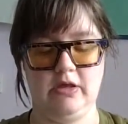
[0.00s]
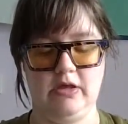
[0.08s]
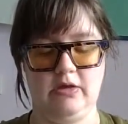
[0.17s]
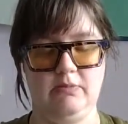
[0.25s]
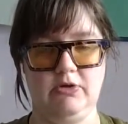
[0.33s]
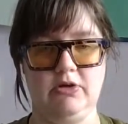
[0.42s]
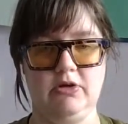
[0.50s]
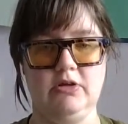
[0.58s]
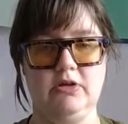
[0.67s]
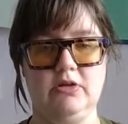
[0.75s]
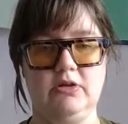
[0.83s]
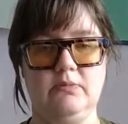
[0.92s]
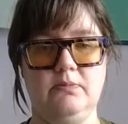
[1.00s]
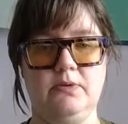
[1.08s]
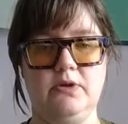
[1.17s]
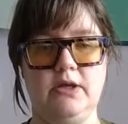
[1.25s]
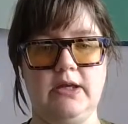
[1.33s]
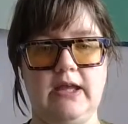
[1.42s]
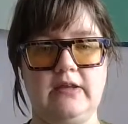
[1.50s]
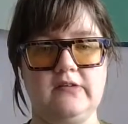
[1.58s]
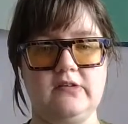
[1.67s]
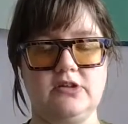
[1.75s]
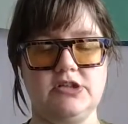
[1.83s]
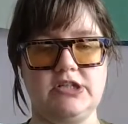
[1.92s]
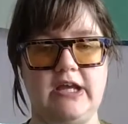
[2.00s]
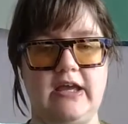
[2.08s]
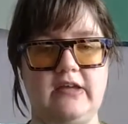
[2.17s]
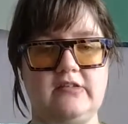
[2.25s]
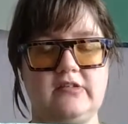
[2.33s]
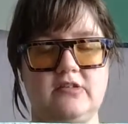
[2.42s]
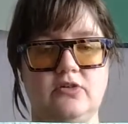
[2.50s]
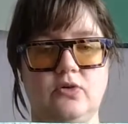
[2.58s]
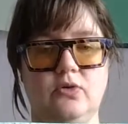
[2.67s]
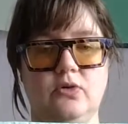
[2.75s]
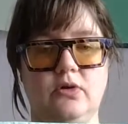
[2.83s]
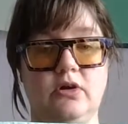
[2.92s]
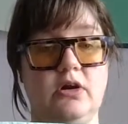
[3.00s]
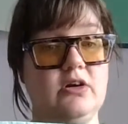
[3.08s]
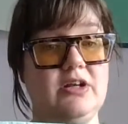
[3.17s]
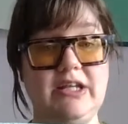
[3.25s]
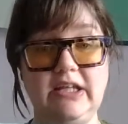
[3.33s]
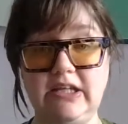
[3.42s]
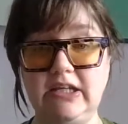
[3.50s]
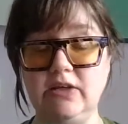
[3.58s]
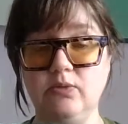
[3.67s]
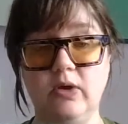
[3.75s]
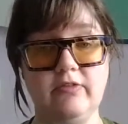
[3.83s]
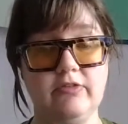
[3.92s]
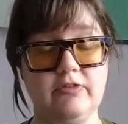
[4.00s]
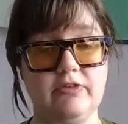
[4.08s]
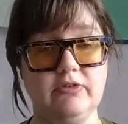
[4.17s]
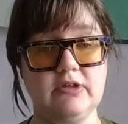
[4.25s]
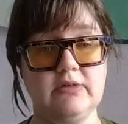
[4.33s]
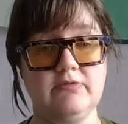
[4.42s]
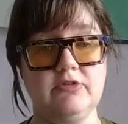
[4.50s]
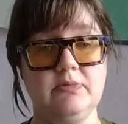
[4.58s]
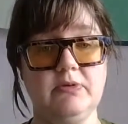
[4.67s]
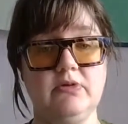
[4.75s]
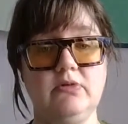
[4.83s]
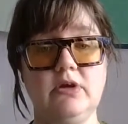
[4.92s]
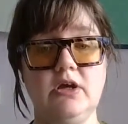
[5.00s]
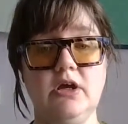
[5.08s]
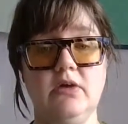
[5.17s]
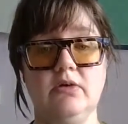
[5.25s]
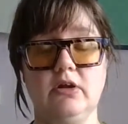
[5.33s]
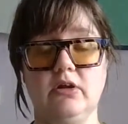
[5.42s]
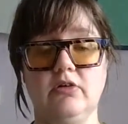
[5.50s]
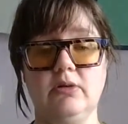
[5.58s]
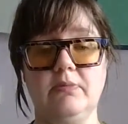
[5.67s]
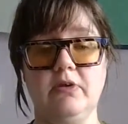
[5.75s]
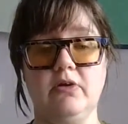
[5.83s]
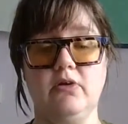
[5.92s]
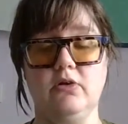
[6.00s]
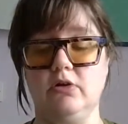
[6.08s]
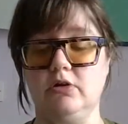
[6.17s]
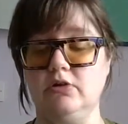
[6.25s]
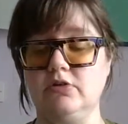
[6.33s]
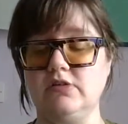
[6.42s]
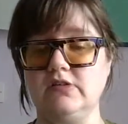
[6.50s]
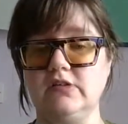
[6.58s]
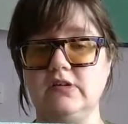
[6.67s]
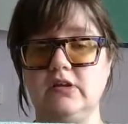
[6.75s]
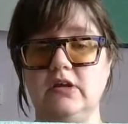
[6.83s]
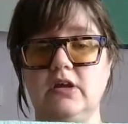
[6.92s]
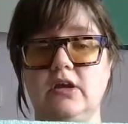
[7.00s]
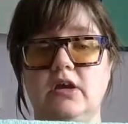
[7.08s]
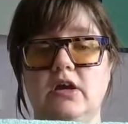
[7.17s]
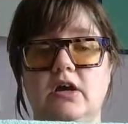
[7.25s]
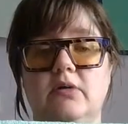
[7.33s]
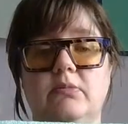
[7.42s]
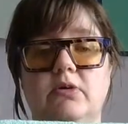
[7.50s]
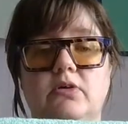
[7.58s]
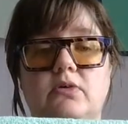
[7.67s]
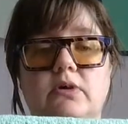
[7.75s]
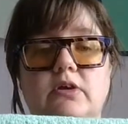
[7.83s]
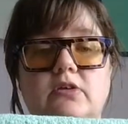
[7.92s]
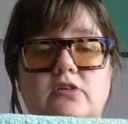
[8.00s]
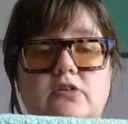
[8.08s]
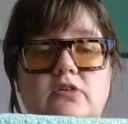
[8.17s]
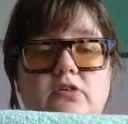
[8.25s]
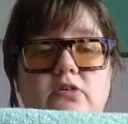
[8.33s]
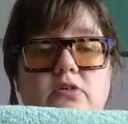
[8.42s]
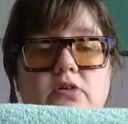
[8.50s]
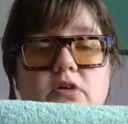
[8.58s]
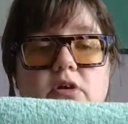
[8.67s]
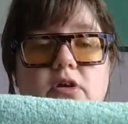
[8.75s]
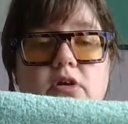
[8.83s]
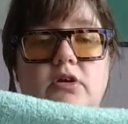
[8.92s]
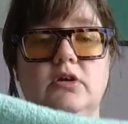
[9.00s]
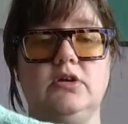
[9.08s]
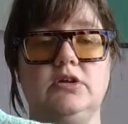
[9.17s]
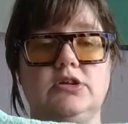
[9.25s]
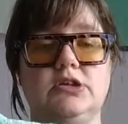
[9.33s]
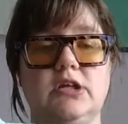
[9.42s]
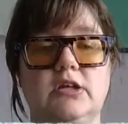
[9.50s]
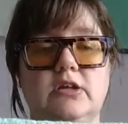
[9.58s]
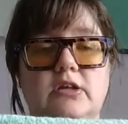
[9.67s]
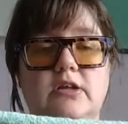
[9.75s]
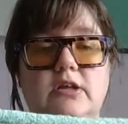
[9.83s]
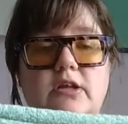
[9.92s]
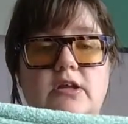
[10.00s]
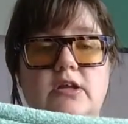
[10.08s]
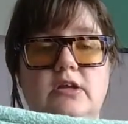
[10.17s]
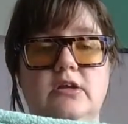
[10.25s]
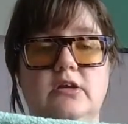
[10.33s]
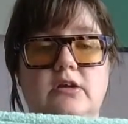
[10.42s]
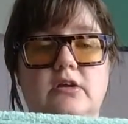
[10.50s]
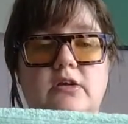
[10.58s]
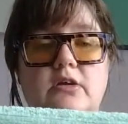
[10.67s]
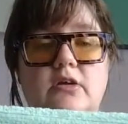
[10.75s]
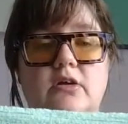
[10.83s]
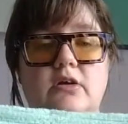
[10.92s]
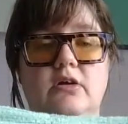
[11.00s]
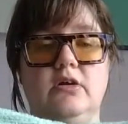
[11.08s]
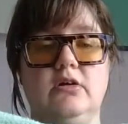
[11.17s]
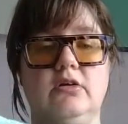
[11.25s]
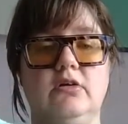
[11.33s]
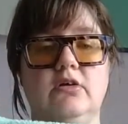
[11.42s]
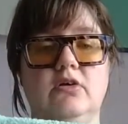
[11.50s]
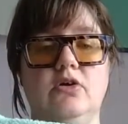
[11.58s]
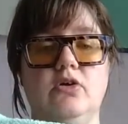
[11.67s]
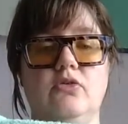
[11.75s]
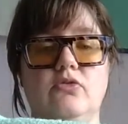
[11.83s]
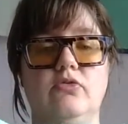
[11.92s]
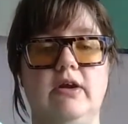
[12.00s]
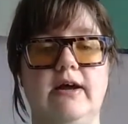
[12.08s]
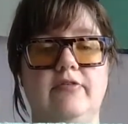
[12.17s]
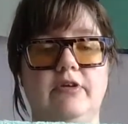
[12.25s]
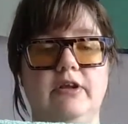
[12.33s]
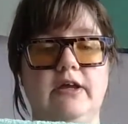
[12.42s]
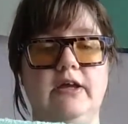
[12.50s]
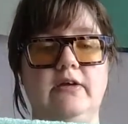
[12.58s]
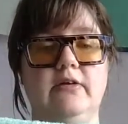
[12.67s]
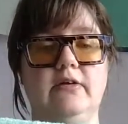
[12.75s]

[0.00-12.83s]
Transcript: And we're going to put it against our chest or our knee, whatever feels comfortable. We're going to grip the corners. And we're going to gently unravel it.